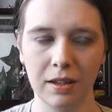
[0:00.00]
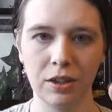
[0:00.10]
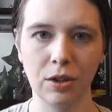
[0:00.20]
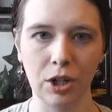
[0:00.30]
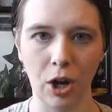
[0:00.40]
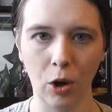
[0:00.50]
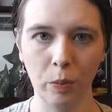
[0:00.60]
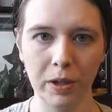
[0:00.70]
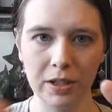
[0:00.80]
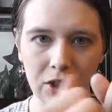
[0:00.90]
you can
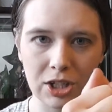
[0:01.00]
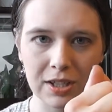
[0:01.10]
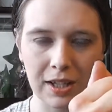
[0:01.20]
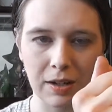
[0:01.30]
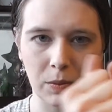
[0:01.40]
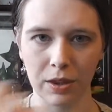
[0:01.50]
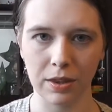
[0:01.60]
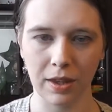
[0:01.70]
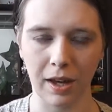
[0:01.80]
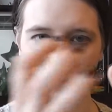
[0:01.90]
open, just like
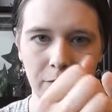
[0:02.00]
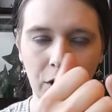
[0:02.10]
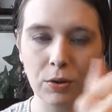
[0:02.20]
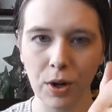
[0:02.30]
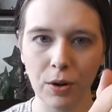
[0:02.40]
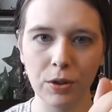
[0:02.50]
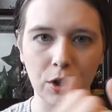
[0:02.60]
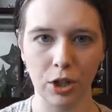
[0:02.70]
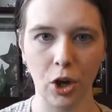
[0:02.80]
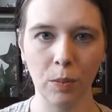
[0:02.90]
with Velcro. You
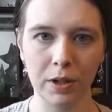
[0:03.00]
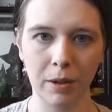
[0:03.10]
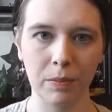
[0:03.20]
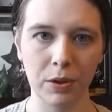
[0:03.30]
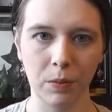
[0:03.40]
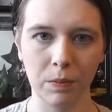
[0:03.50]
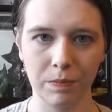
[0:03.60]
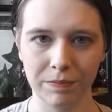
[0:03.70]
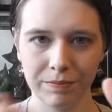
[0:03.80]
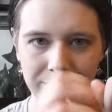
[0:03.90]
can open up
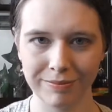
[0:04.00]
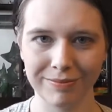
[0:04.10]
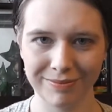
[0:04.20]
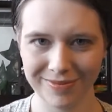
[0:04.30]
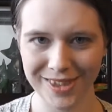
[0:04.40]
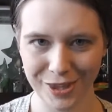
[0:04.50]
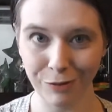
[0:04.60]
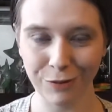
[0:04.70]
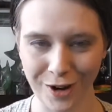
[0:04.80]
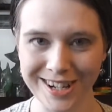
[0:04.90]
the
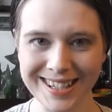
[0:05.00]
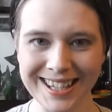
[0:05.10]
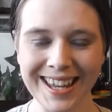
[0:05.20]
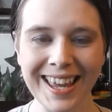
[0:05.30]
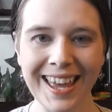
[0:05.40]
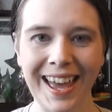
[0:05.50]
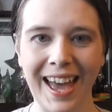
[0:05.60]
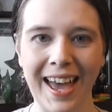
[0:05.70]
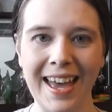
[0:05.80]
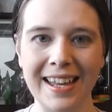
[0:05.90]
front
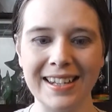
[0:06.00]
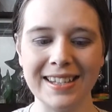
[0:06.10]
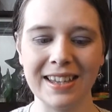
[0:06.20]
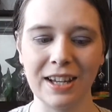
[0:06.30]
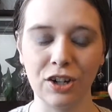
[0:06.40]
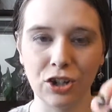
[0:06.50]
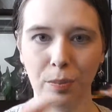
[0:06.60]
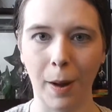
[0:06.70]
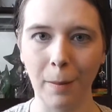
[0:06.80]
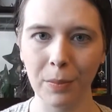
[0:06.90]
and there's
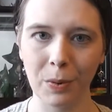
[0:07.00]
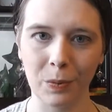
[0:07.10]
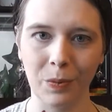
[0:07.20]
your pump